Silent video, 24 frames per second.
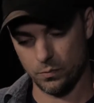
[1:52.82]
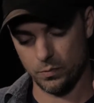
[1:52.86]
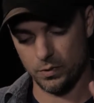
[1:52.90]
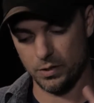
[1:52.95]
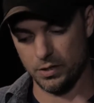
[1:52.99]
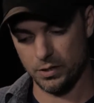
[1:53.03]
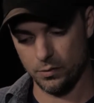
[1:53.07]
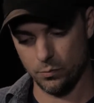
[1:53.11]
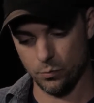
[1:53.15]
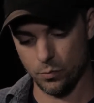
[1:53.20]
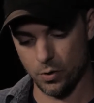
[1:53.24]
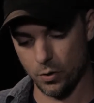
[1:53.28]

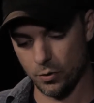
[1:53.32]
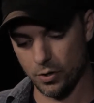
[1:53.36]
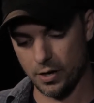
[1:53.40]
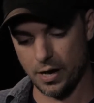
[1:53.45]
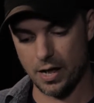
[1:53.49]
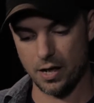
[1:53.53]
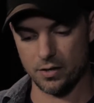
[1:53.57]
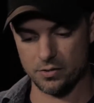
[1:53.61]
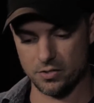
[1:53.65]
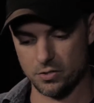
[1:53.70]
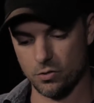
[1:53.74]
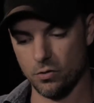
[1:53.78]
He wrote it
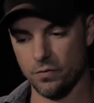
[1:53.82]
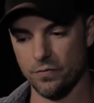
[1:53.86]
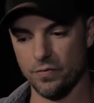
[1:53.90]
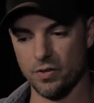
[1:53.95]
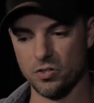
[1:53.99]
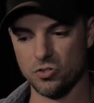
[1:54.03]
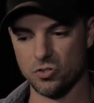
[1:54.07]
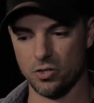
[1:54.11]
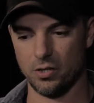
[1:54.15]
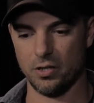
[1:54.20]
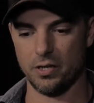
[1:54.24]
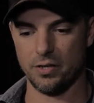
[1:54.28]
out so
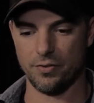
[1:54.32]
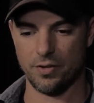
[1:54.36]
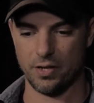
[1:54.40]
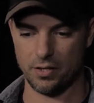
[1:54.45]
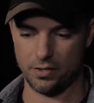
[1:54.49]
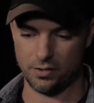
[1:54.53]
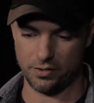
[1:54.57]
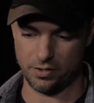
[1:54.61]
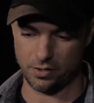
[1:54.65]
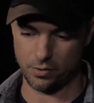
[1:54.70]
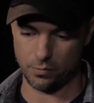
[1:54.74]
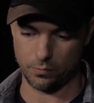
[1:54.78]
visually that,
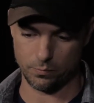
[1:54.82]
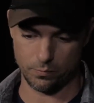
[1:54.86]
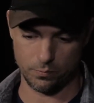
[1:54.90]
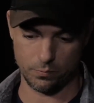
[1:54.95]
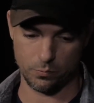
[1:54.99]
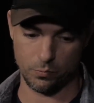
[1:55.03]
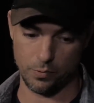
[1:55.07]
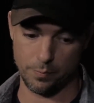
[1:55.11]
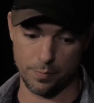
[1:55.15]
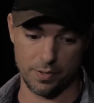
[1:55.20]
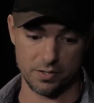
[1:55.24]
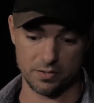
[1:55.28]

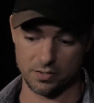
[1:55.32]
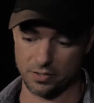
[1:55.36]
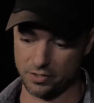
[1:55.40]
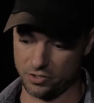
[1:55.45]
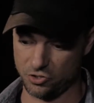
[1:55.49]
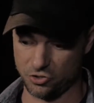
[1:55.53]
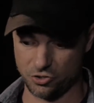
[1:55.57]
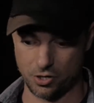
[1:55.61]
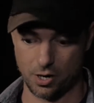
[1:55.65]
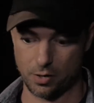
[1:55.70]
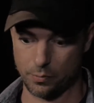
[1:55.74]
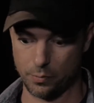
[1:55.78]
we basically
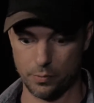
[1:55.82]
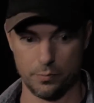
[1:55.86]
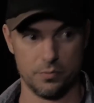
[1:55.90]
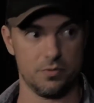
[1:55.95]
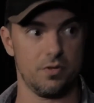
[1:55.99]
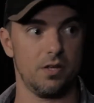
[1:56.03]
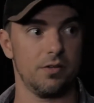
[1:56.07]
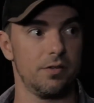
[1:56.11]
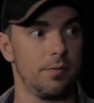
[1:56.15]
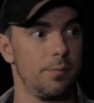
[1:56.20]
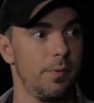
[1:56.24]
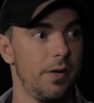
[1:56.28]
shot what was
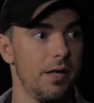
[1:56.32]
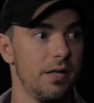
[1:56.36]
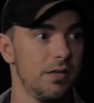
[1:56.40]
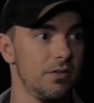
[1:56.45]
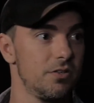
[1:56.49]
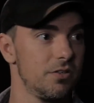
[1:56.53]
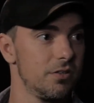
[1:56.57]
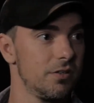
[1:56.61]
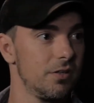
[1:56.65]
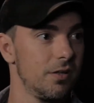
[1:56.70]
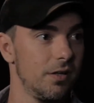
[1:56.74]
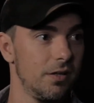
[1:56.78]
on the
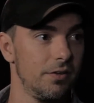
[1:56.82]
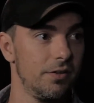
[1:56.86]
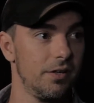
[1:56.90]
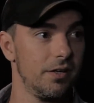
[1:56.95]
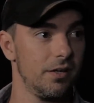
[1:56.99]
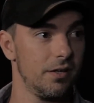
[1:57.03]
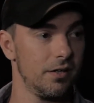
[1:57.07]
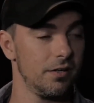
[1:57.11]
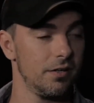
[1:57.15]
page on there,